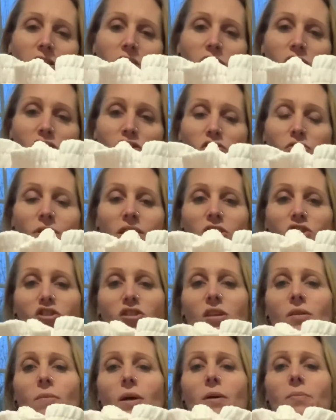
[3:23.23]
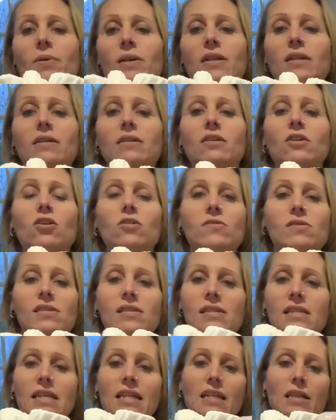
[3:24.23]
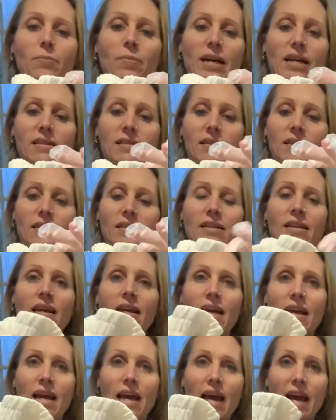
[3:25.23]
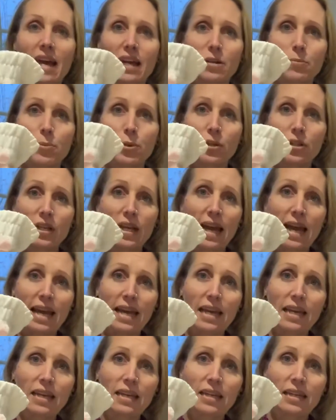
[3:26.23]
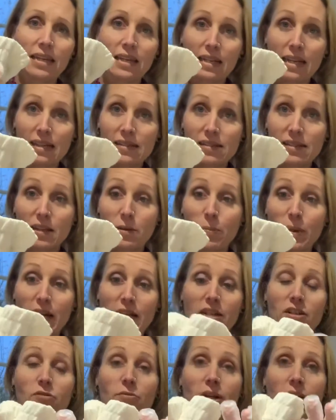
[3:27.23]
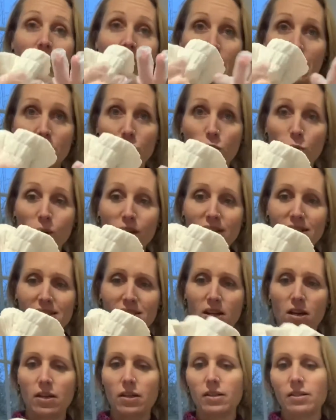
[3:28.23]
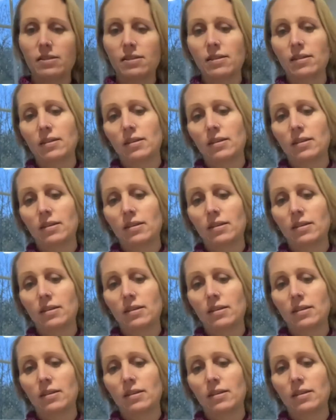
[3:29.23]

scrunch them up in a concertina pattern, and put a elastic band around that quite tight.